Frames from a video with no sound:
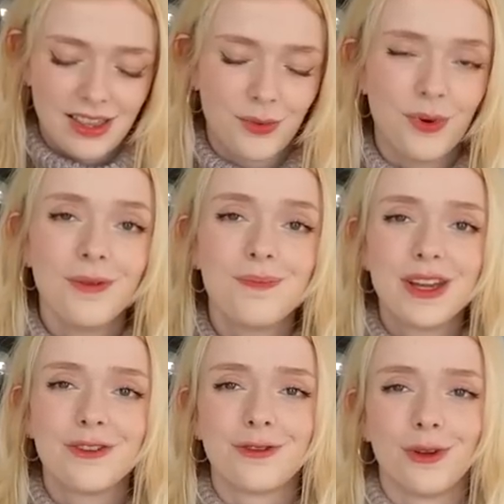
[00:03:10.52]
The one
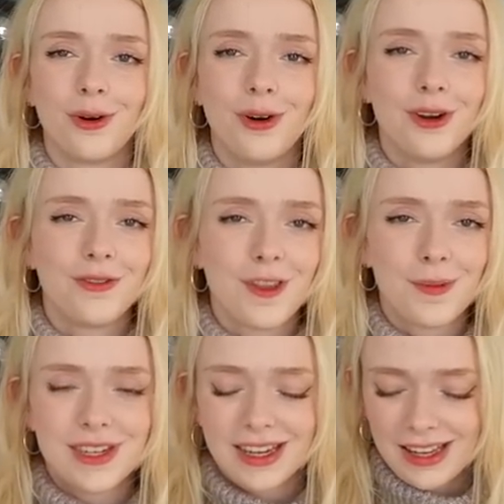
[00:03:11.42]
big flaw of this
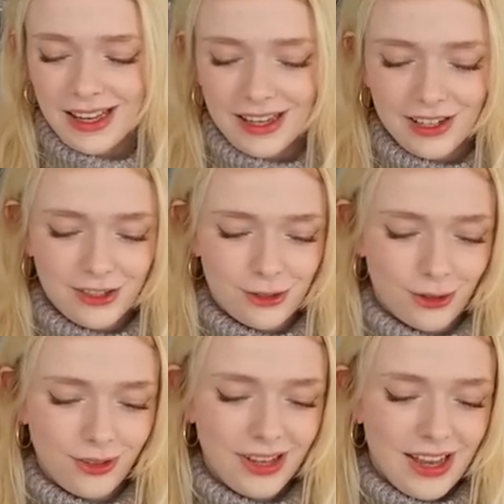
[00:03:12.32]
particular
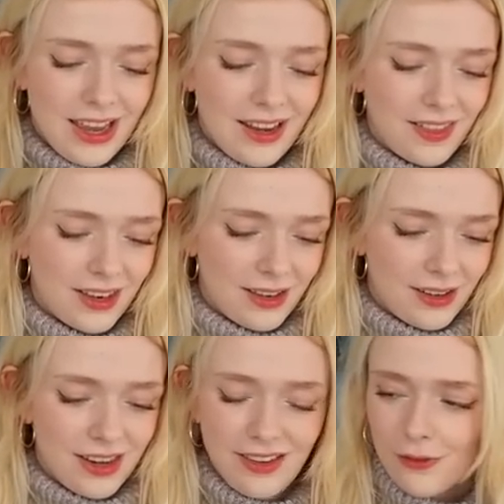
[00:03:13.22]
shawl is that
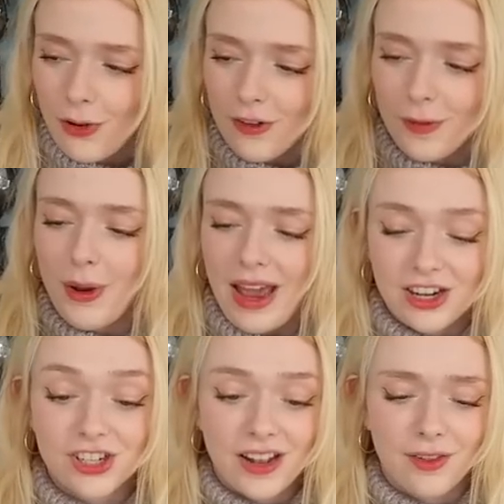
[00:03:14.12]
Knitting for Olive mohair
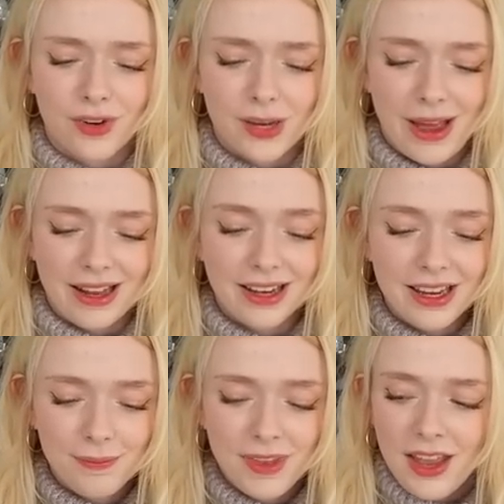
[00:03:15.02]
sheds really badly,
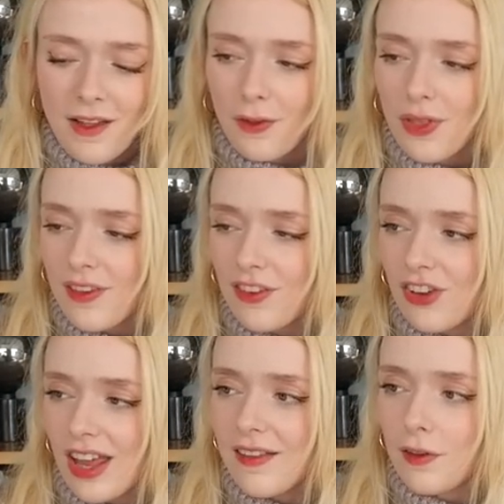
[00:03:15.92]
so this
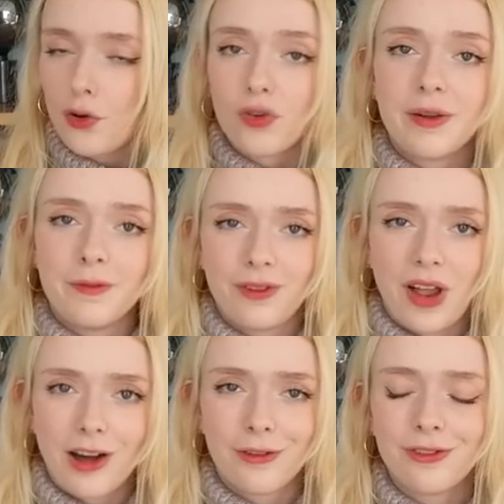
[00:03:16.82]
sheds cream
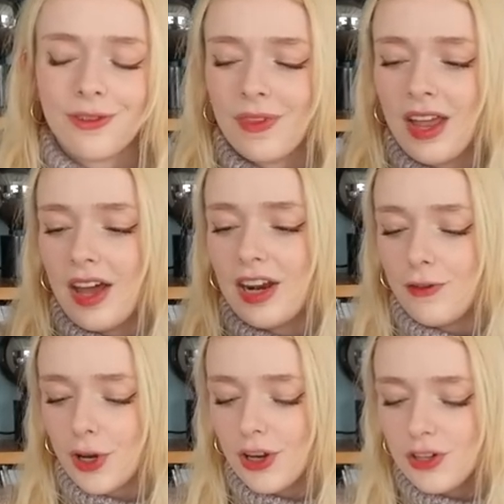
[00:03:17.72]
fluff. And if
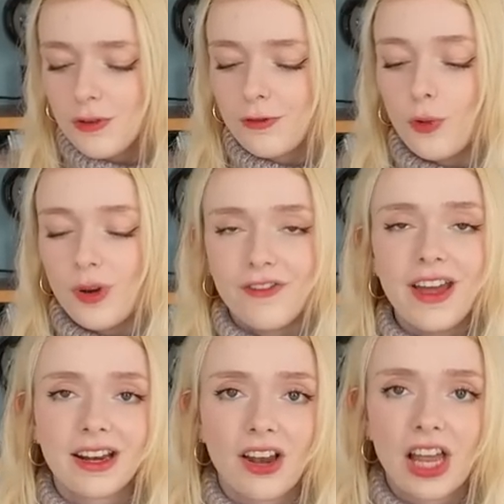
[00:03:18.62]
you're going to a formal
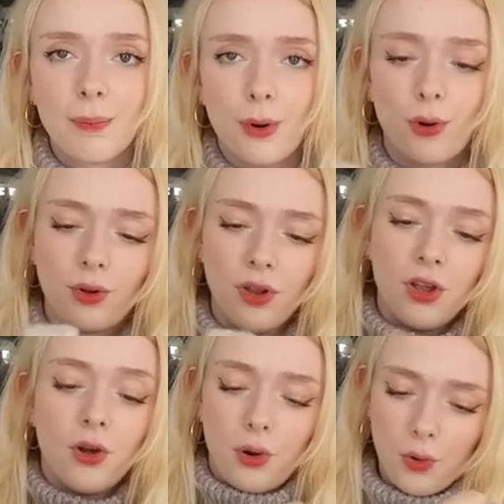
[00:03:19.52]
event, like a ball,
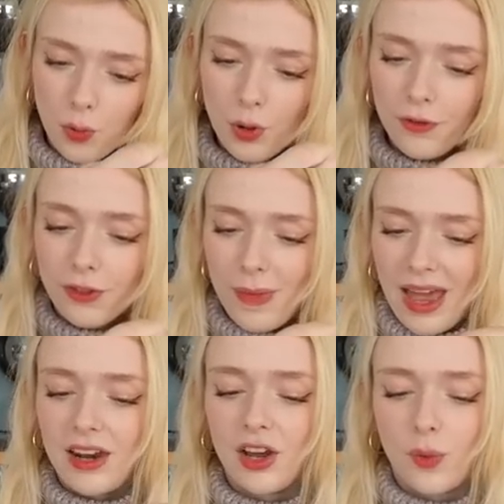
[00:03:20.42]
all of the
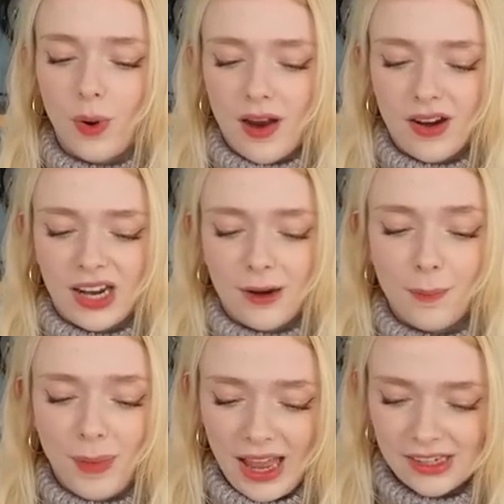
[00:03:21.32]
men are wearing
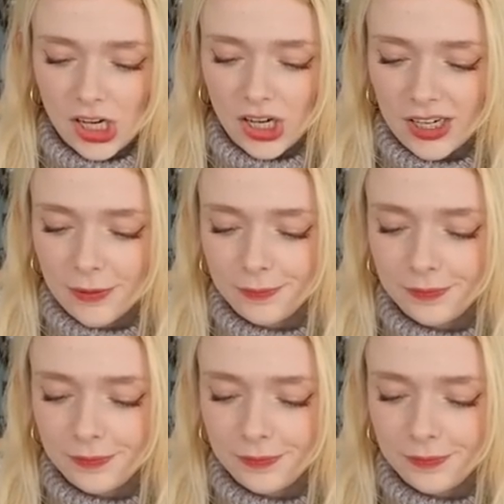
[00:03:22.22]
black tie.